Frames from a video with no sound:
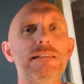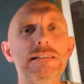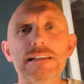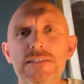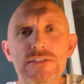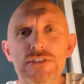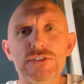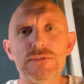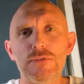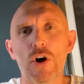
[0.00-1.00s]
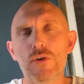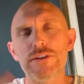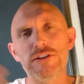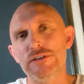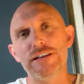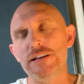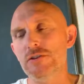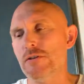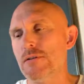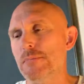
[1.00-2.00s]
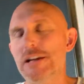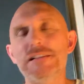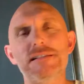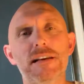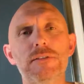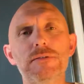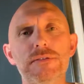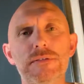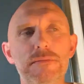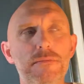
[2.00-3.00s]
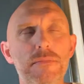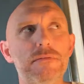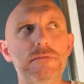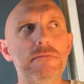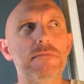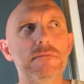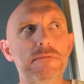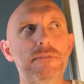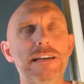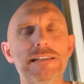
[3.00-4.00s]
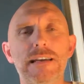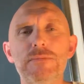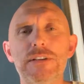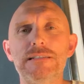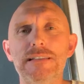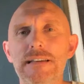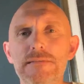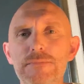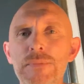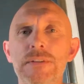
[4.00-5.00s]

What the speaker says: it's just all that you're going to hear are the bank sounds 9 times out of 10.